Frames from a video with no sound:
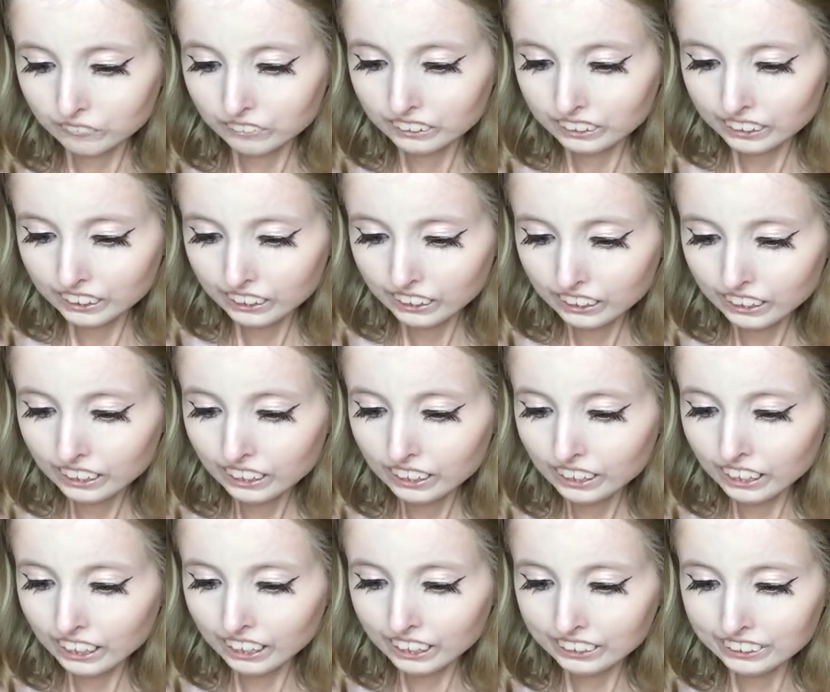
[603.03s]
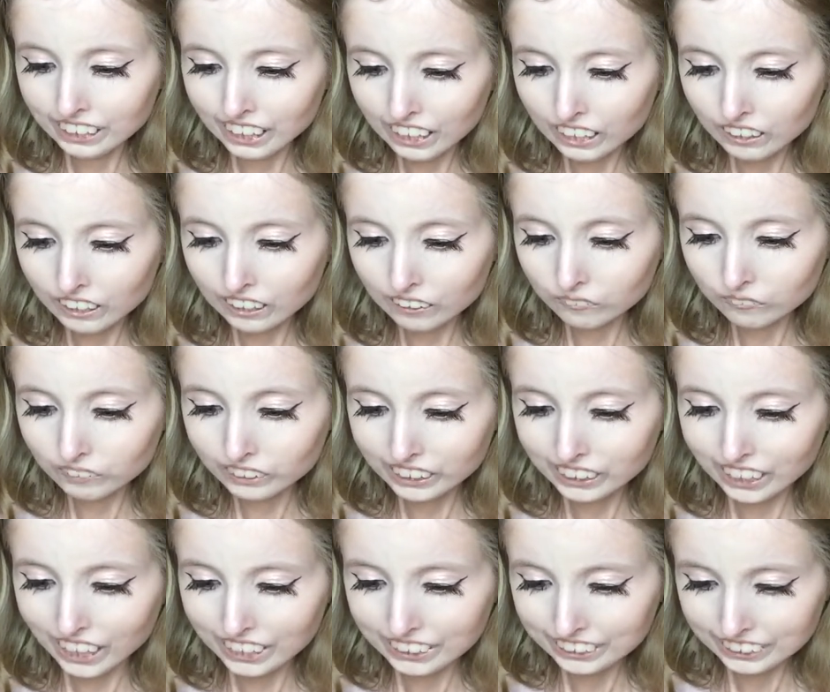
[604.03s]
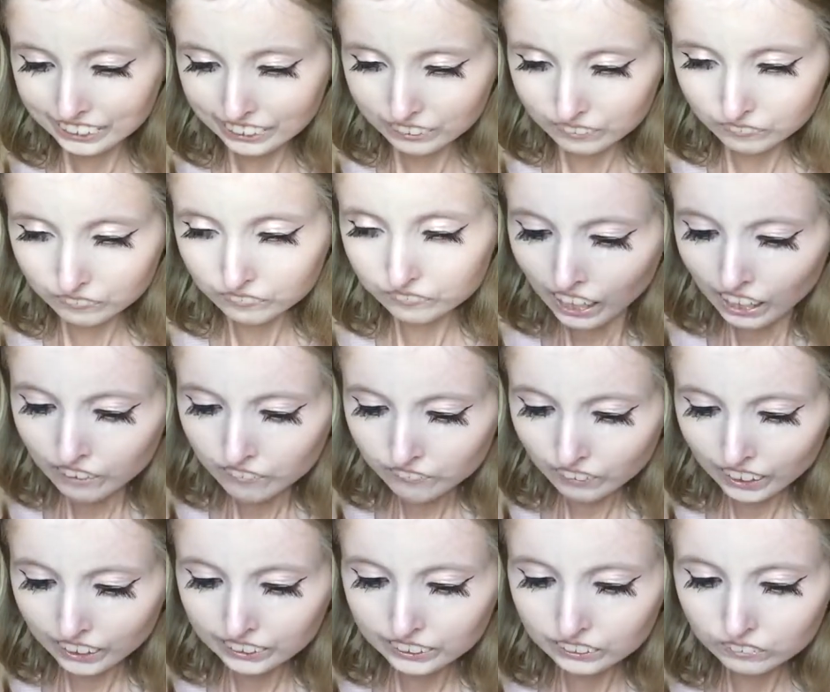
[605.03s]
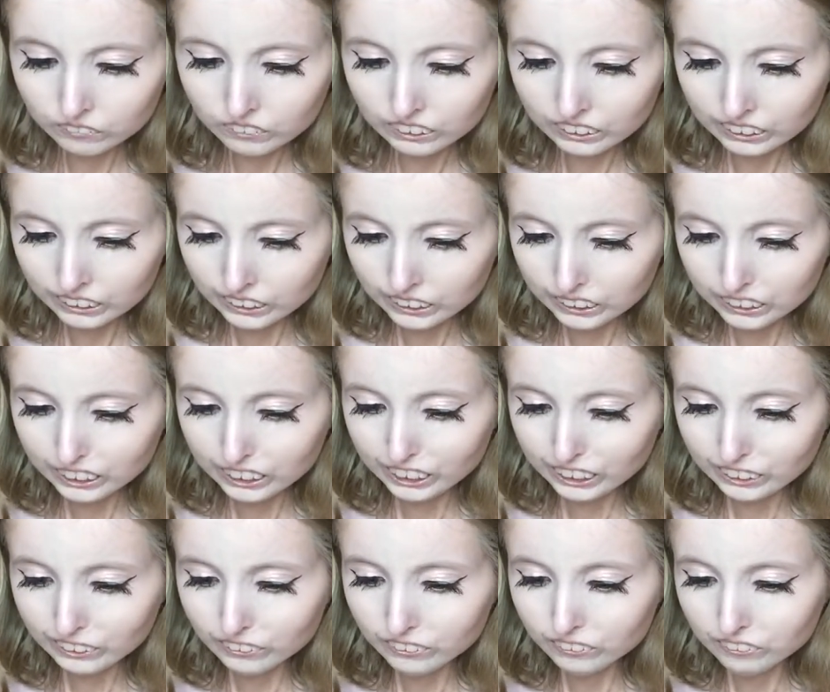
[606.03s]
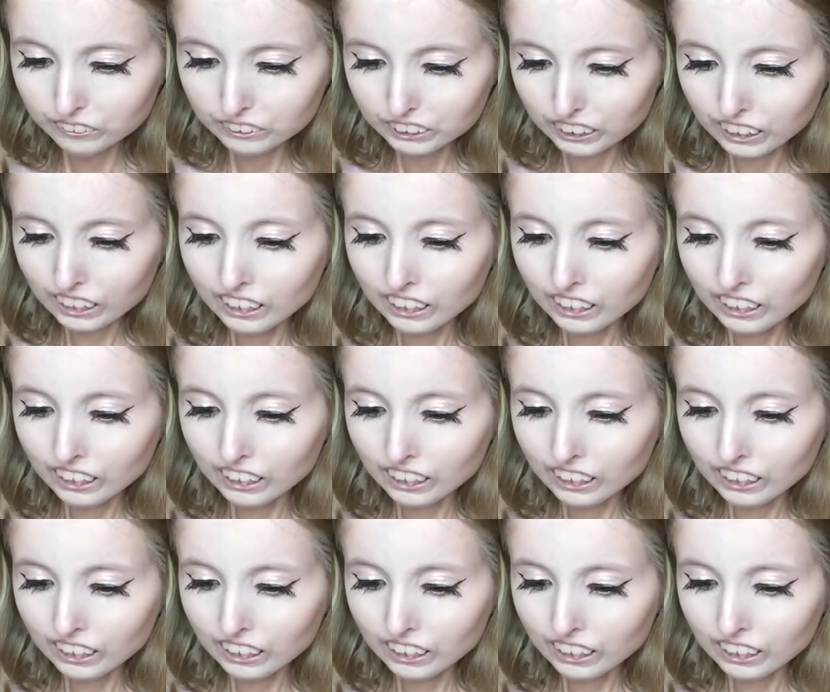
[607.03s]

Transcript: with it, and now I really like it. I find it really easy to use.